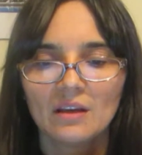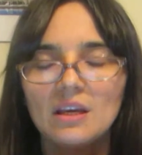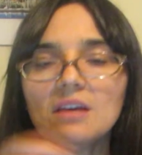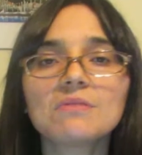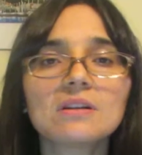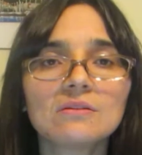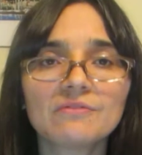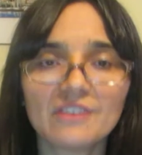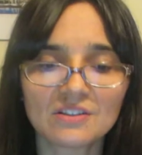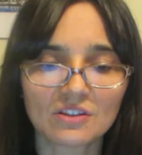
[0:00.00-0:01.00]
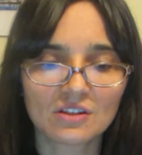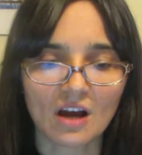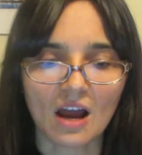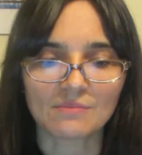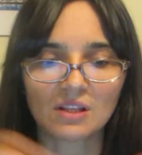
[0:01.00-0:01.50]
Even in winter
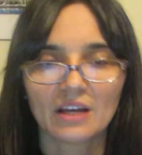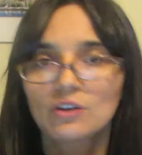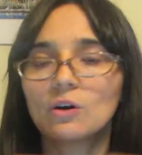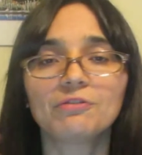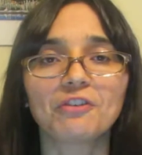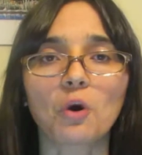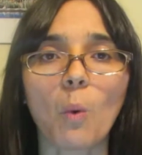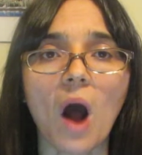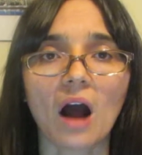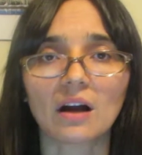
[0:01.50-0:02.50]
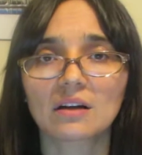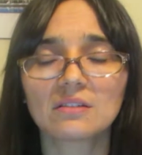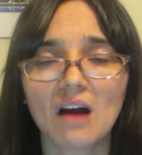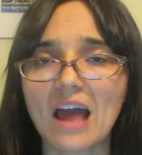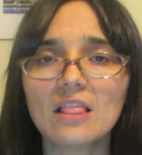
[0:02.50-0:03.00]
times, like go for a walk.
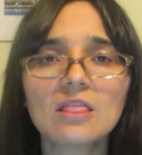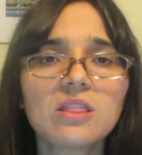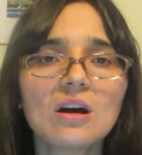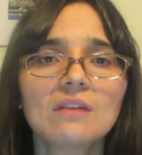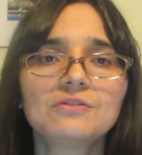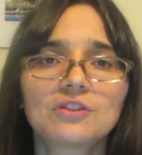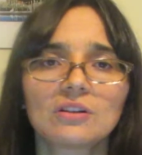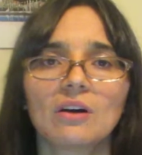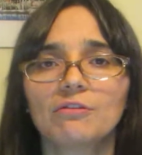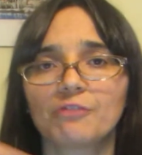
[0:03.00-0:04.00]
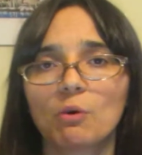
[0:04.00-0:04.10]
I love to go for